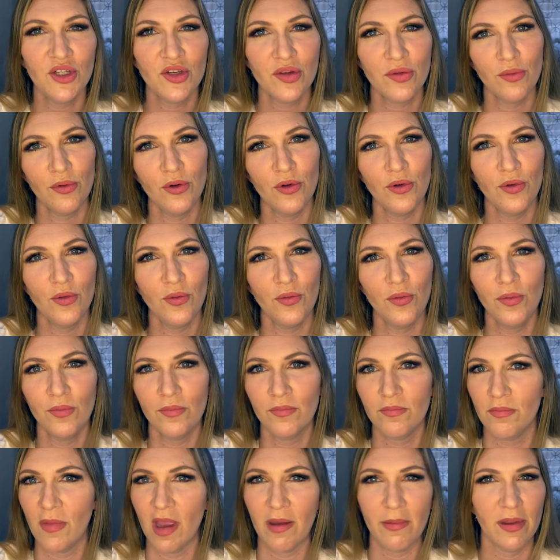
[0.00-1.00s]
through
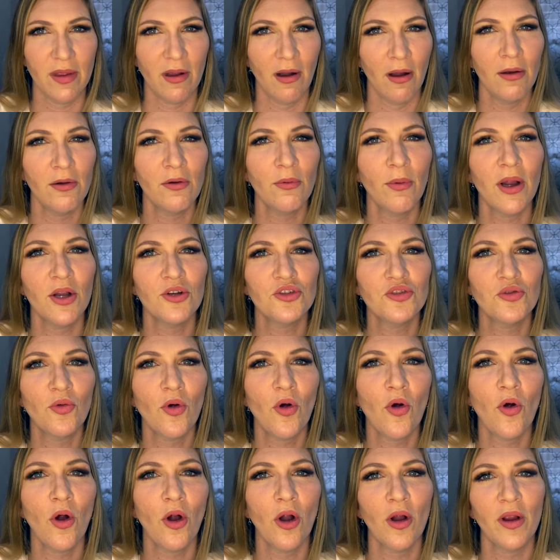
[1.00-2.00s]
maybe their underwear
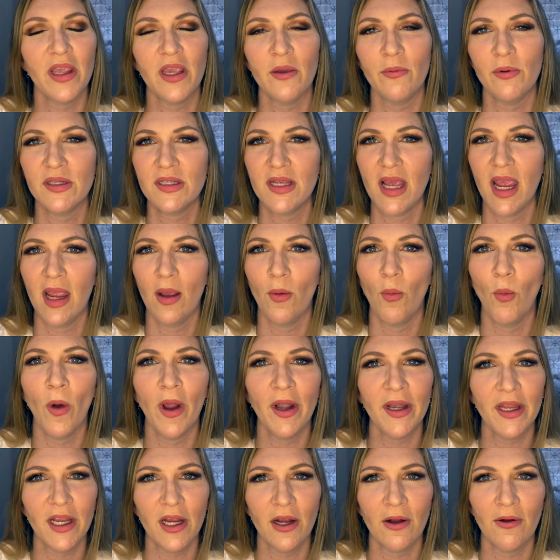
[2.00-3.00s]
drawer. He would take
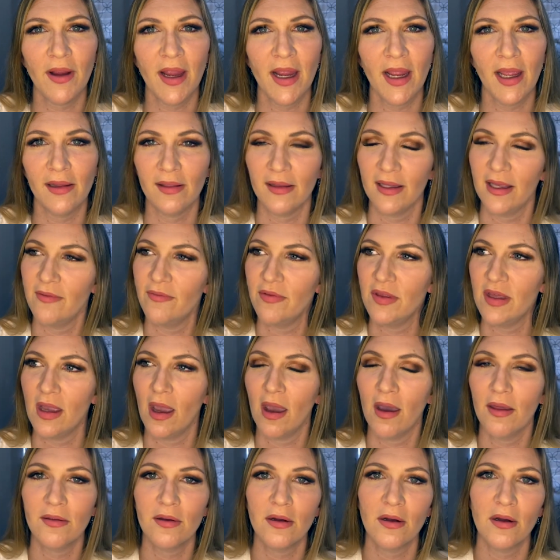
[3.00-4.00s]
one earring and leave the
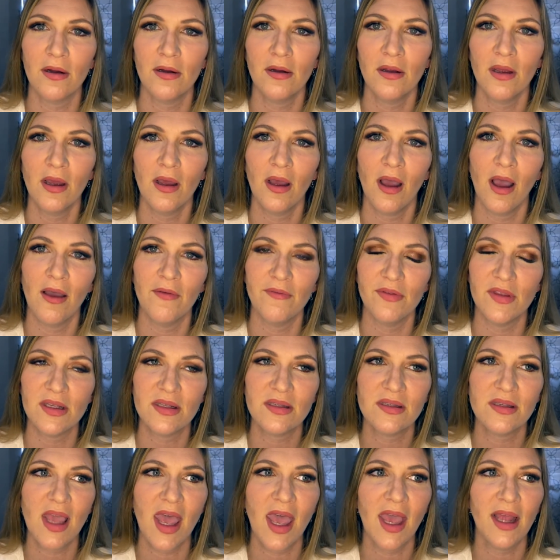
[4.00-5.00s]
other of the
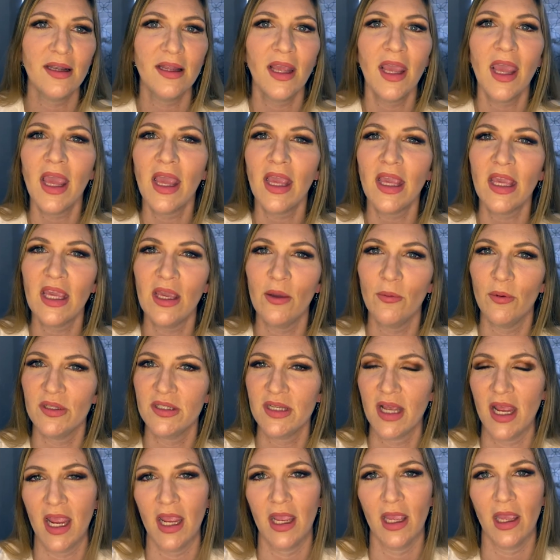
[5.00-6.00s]
set. He would
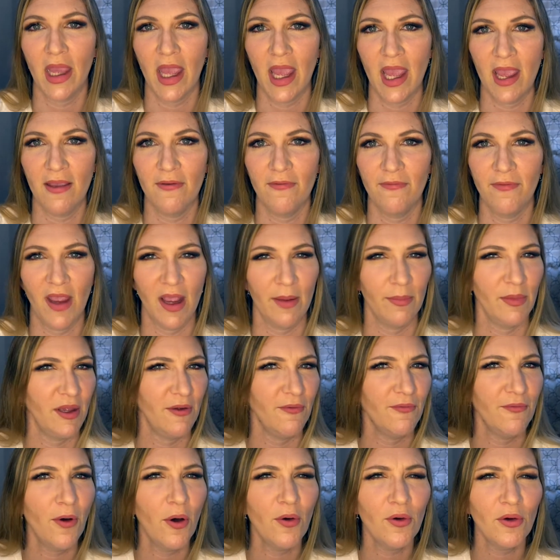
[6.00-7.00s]
take a family
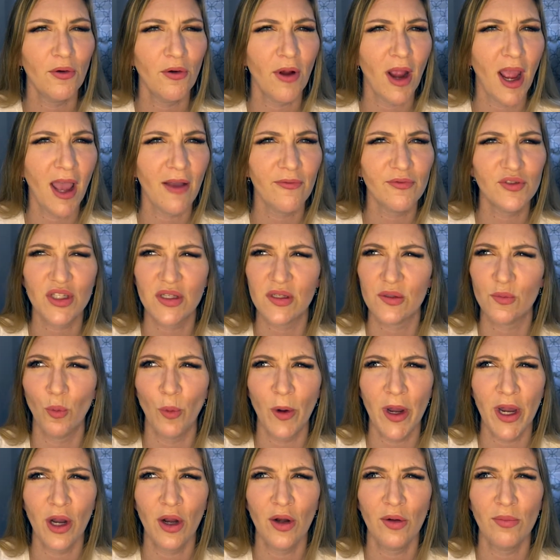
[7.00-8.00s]
photograph, just
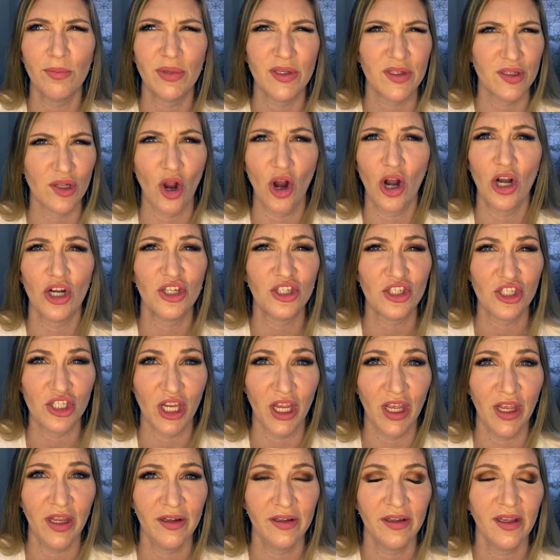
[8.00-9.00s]
weird, bizarre
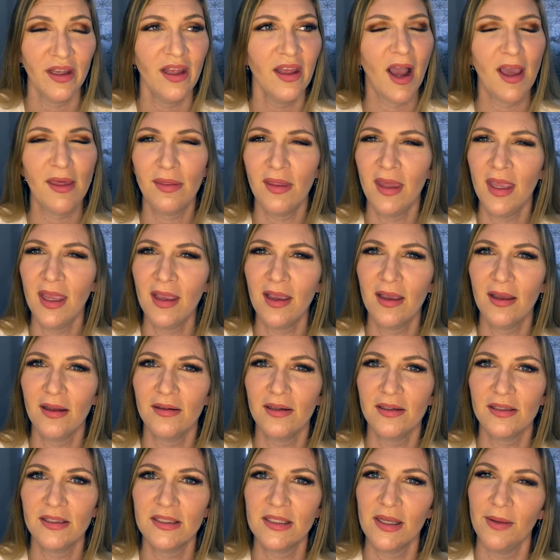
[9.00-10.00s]
shit. I think,
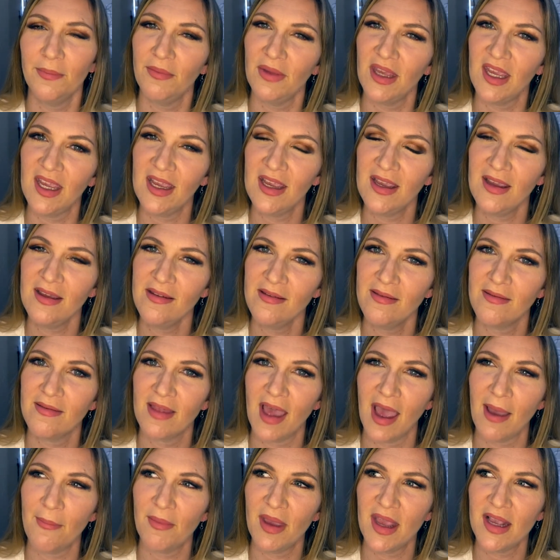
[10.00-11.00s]
to me,
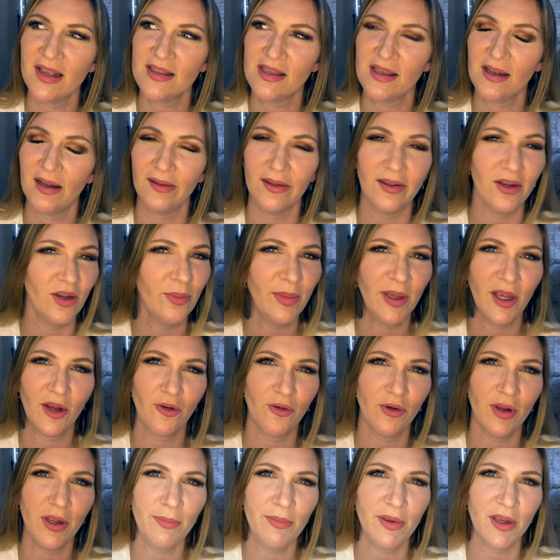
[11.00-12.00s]
that makes it a little bit
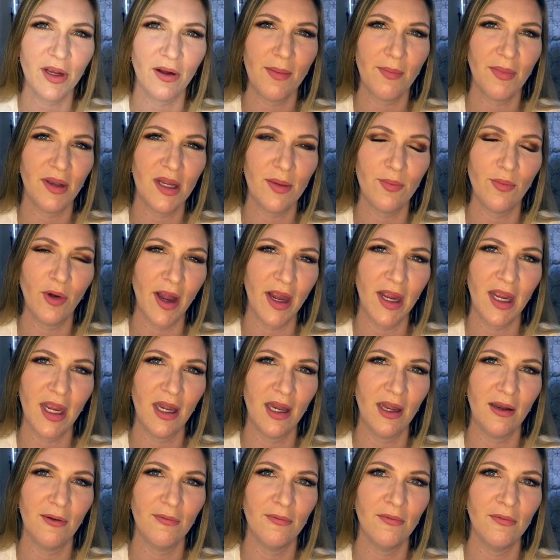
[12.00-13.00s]
creepier. Somebody breaking
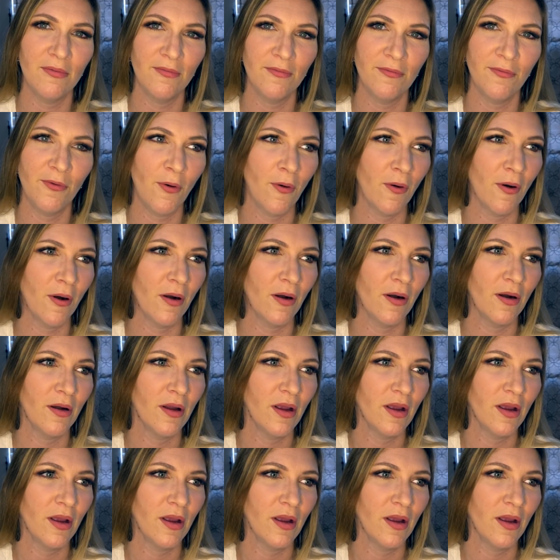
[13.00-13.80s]
in for